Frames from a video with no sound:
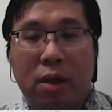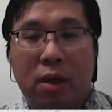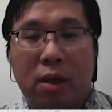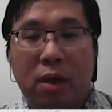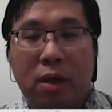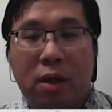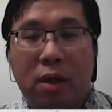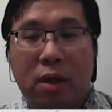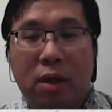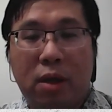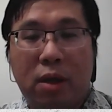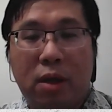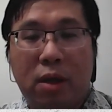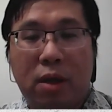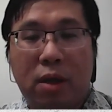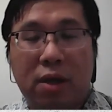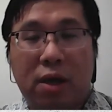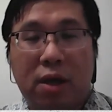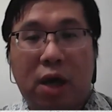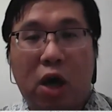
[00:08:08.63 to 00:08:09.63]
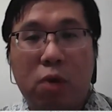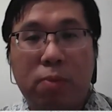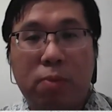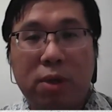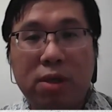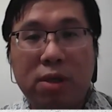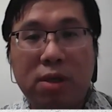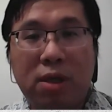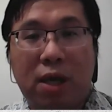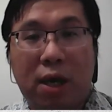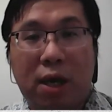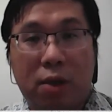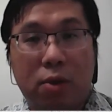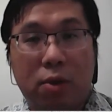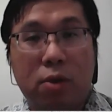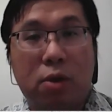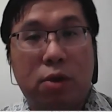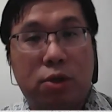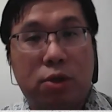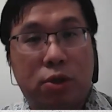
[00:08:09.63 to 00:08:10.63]
if a government
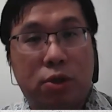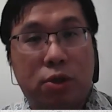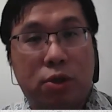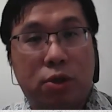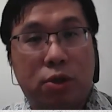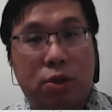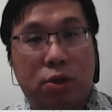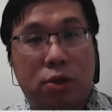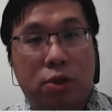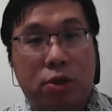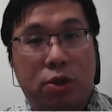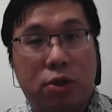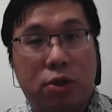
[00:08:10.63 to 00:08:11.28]
cannot control at